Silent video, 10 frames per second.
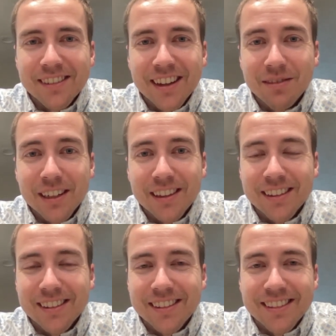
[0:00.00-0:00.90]
I
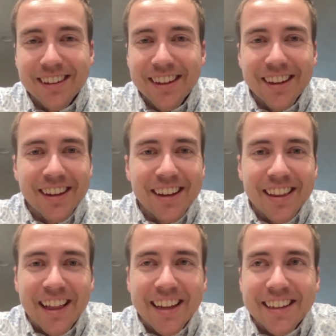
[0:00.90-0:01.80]
mean,
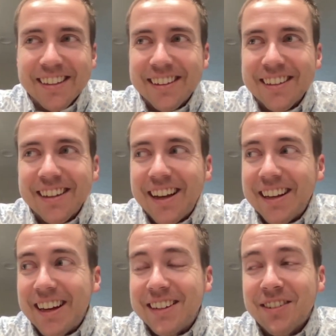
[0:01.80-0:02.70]
like,
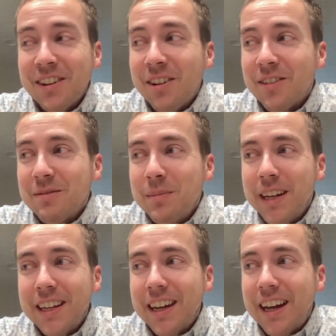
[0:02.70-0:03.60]
I don't know.
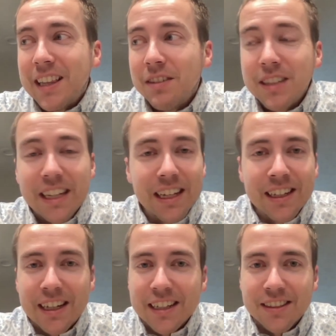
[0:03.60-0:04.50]
But I love
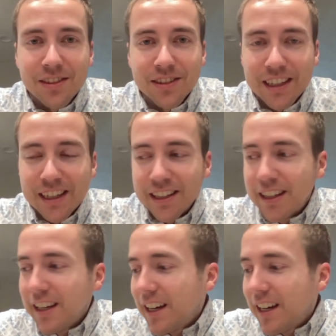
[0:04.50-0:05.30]
skiing. I can still ski.